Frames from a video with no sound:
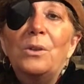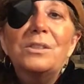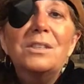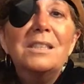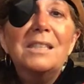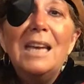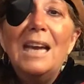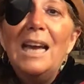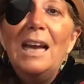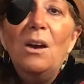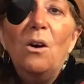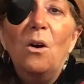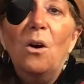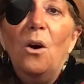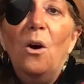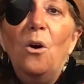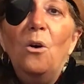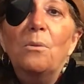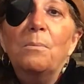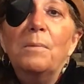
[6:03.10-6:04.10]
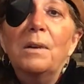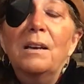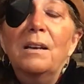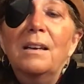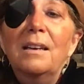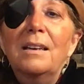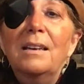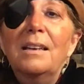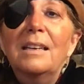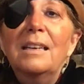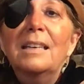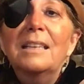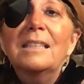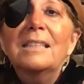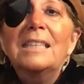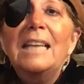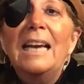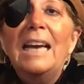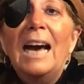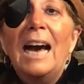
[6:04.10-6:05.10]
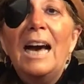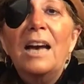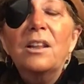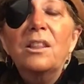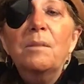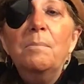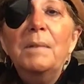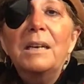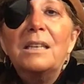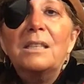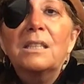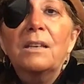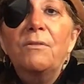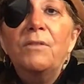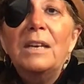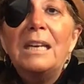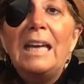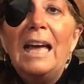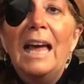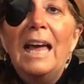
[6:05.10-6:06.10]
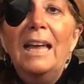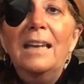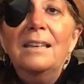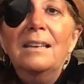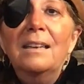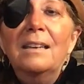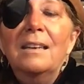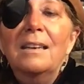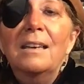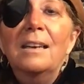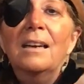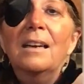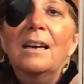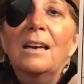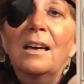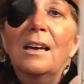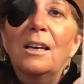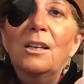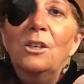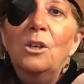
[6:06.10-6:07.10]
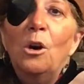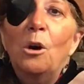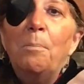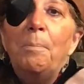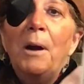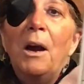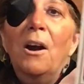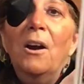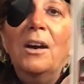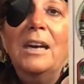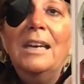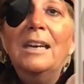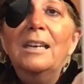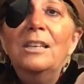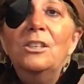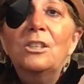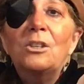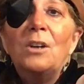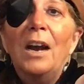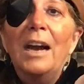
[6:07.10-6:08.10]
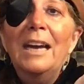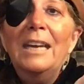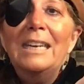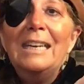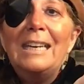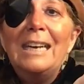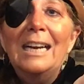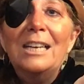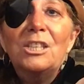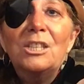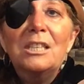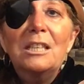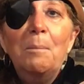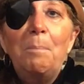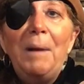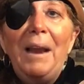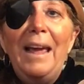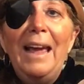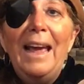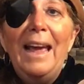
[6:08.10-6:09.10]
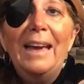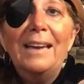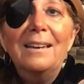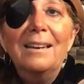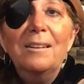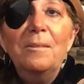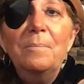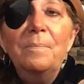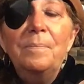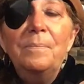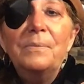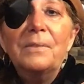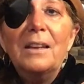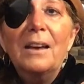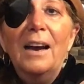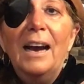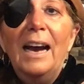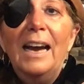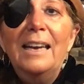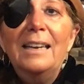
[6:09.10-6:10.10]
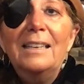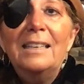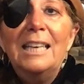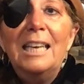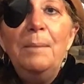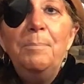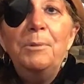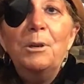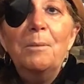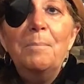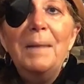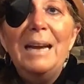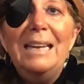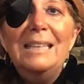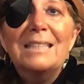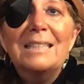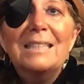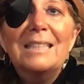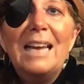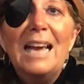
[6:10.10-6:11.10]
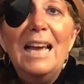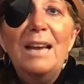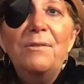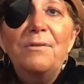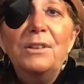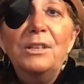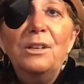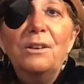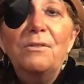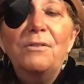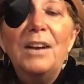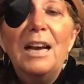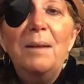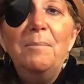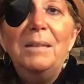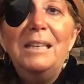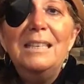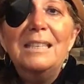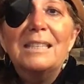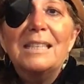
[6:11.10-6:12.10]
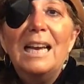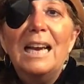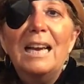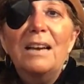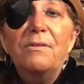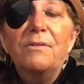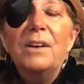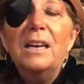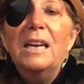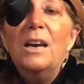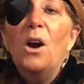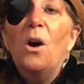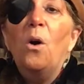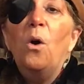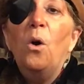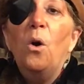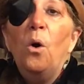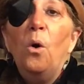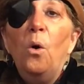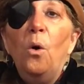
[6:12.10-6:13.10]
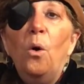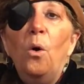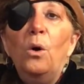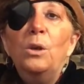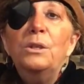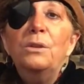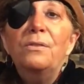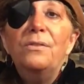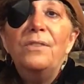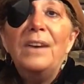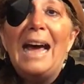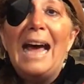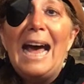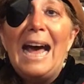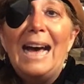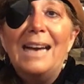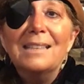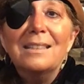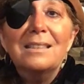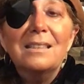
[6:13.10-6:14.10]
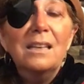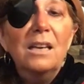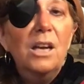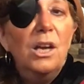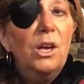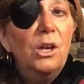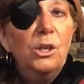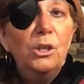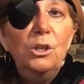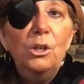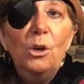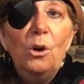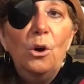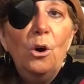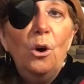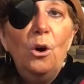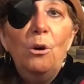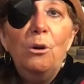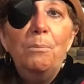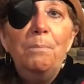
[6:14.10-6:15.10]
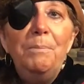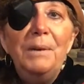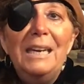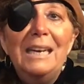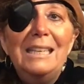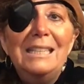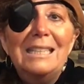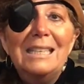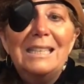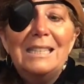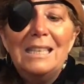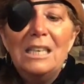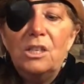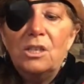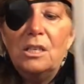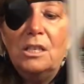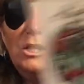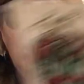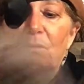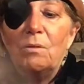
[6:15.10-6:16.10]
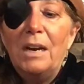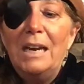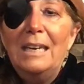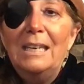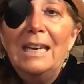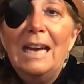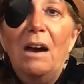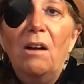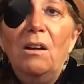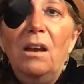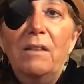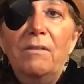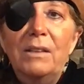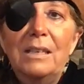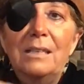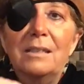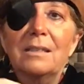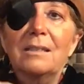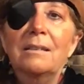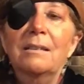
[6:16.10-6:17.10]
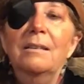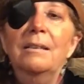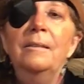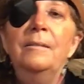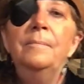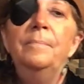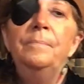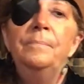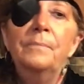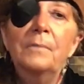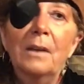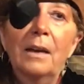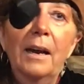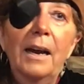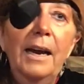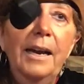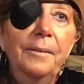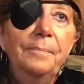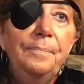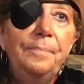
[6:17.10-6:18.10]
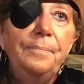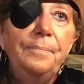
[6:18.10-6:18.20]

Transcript: Stay home. Stay out of the mix if you can. No partying trying to catch the plague. Aye, keep your mates safe and your family safe. Hold fast. No big decisions right now, lovies. Aye.